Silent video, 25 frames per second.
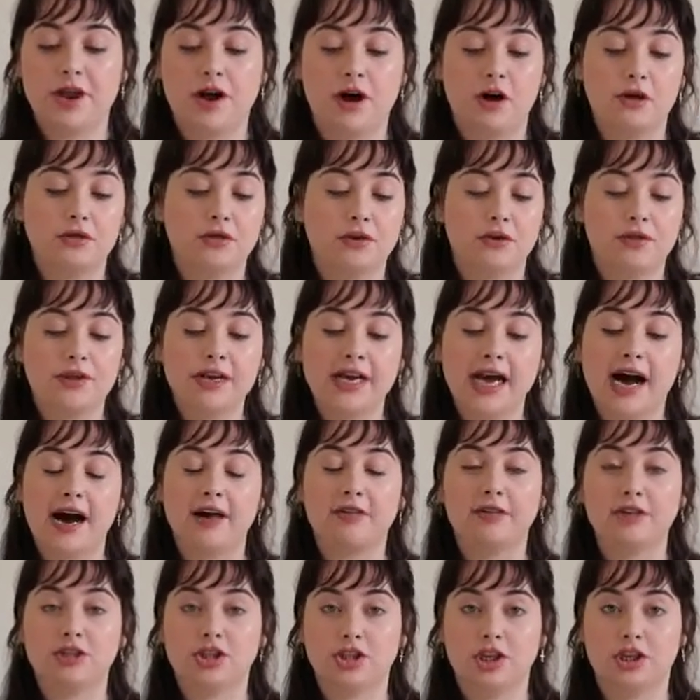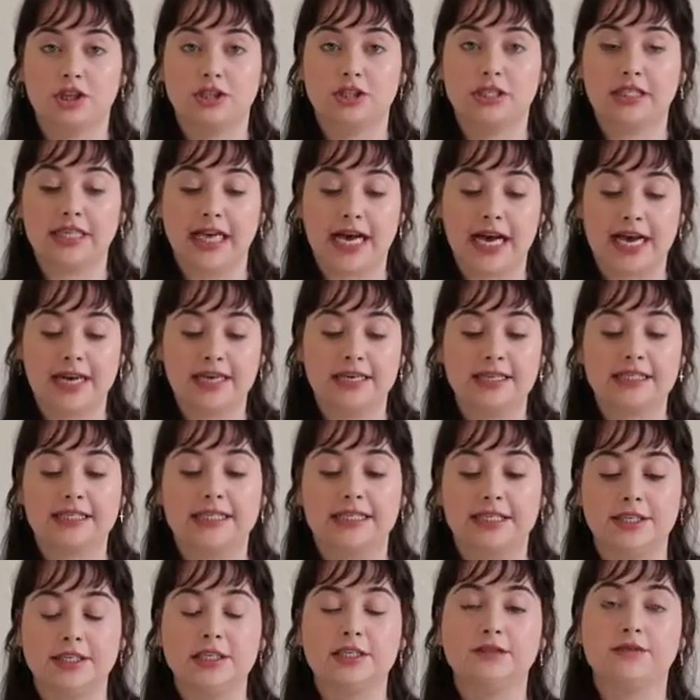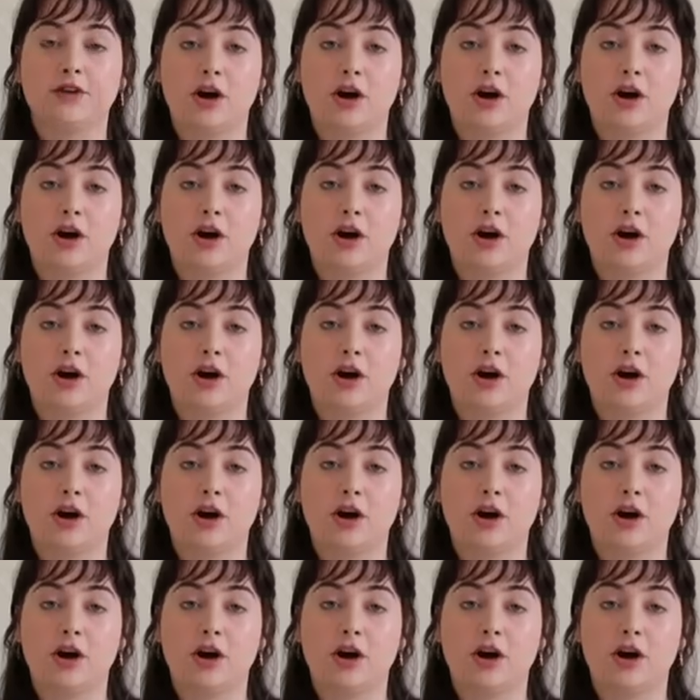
that although the Catholic Church signed a series